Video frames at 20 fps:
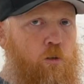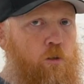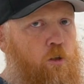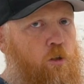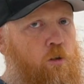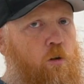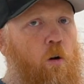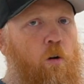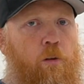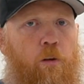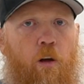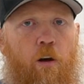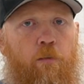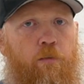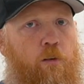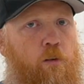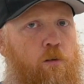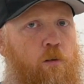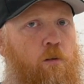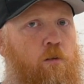just call the
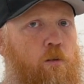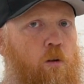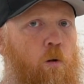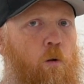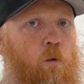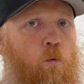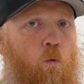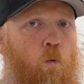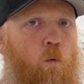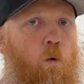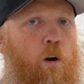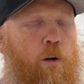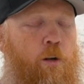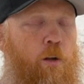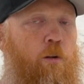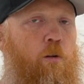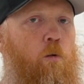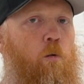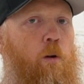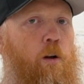office, and we'll walk
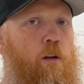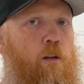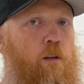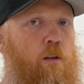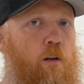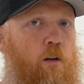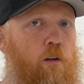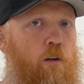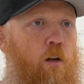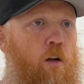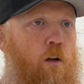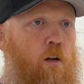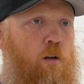you through anything.